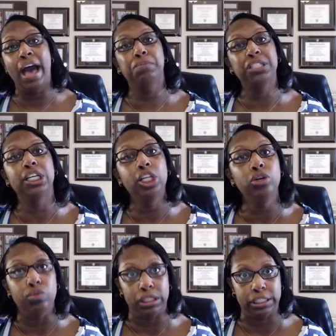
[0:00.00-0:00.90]

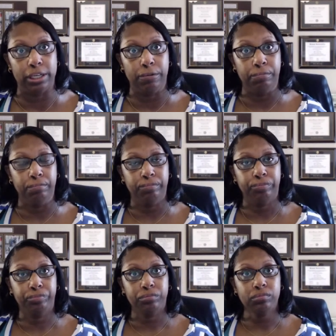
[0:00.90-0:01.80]
absolutes.
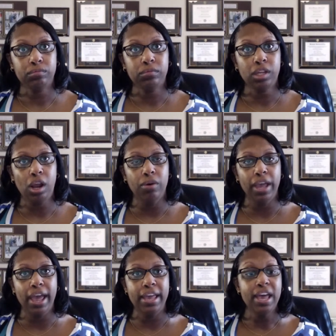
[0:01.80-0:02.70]

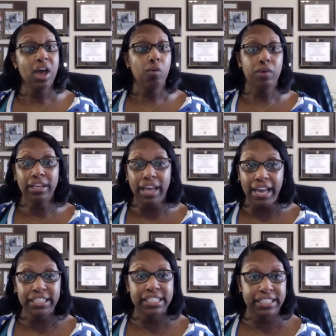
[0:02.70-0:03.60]
Okay, we
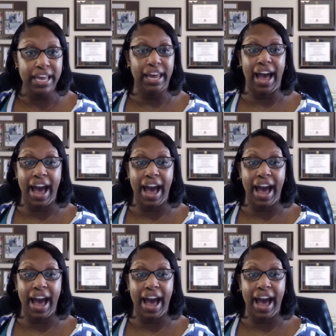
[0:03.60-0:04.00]
like to say, like,